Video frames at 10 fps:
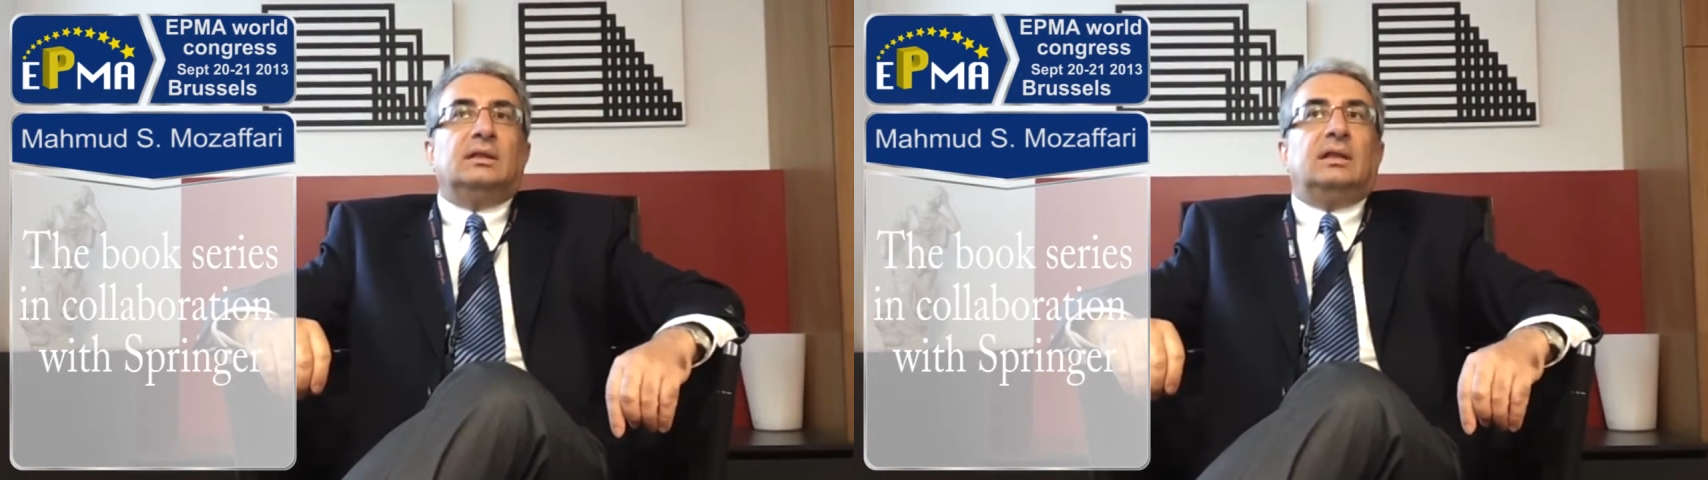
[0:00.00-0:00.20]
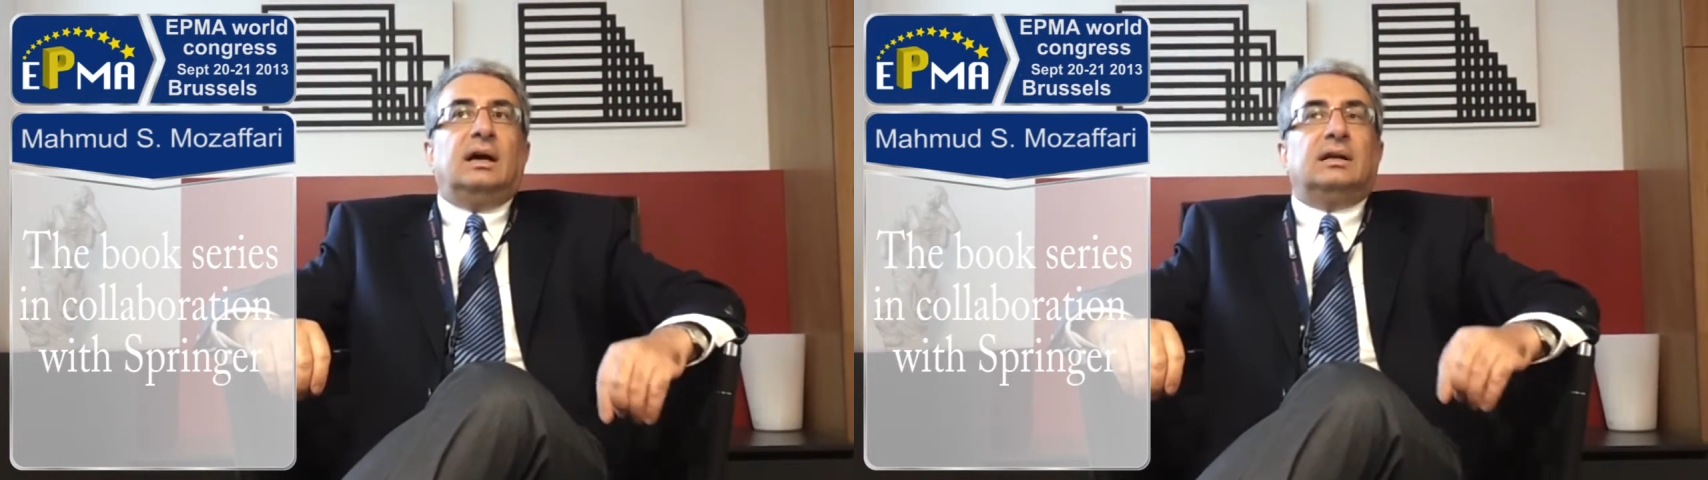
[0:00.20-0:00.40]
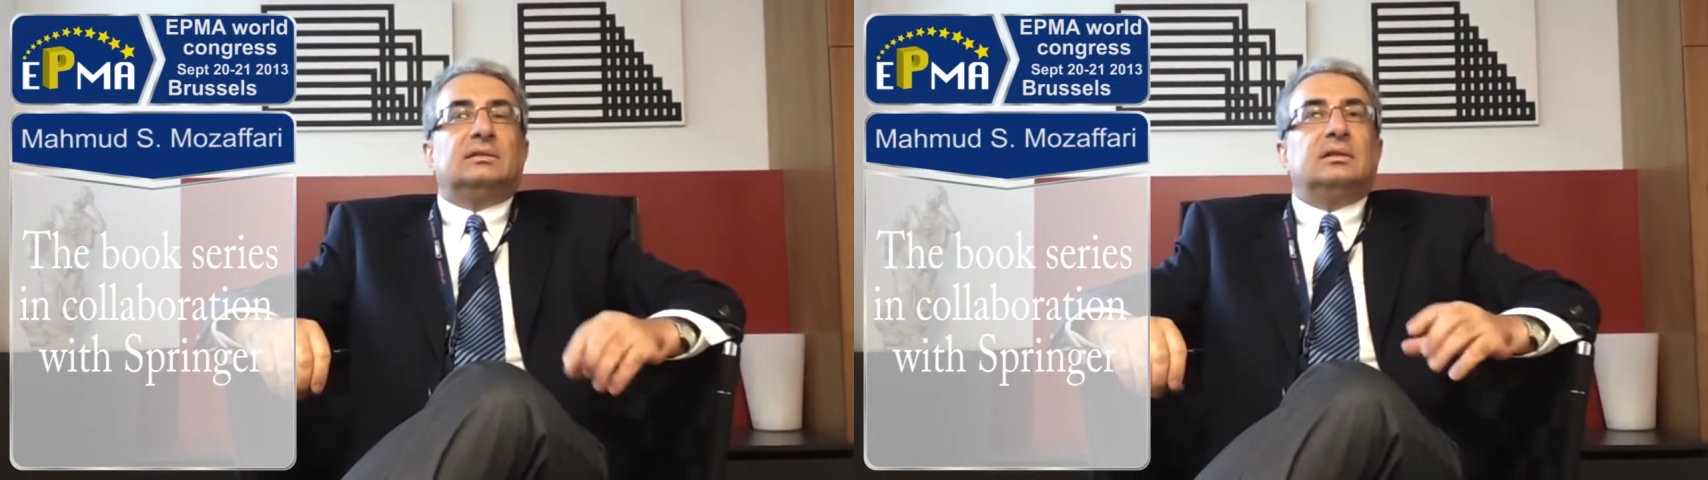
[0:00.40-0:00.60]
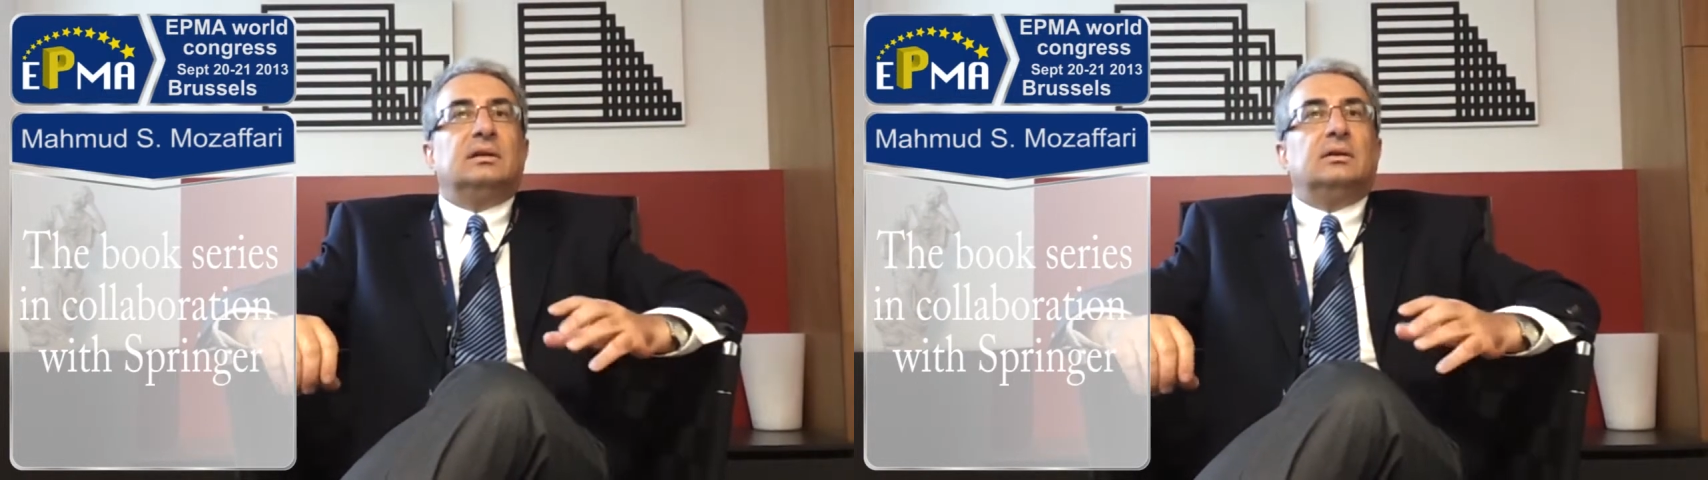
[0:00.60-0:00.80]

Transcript: that